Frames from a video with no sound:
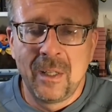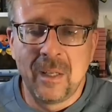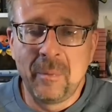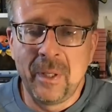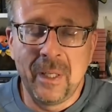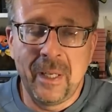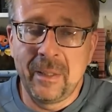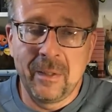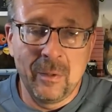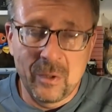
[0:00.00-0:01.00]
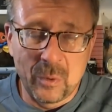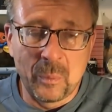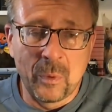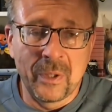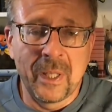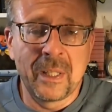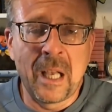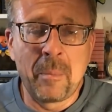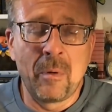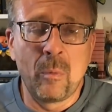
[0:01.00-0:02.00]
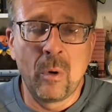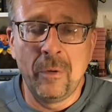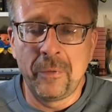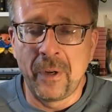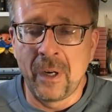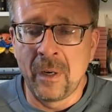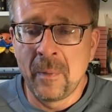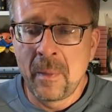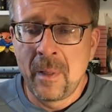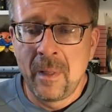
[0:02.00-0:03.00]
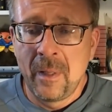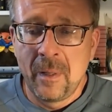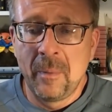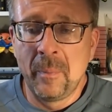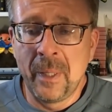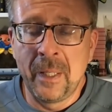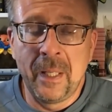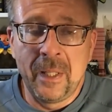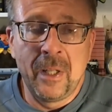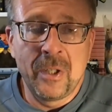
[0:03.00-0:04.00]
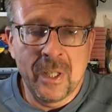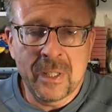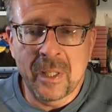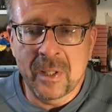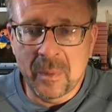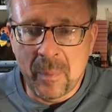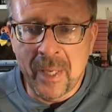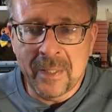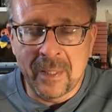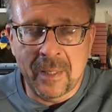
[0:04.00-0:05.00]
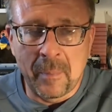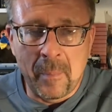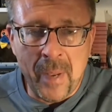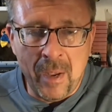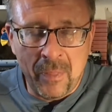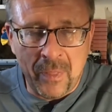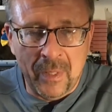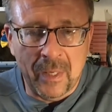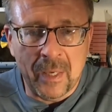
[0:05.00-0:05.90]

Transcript: I mean, I don't support that type of warfare, but it's a basic math and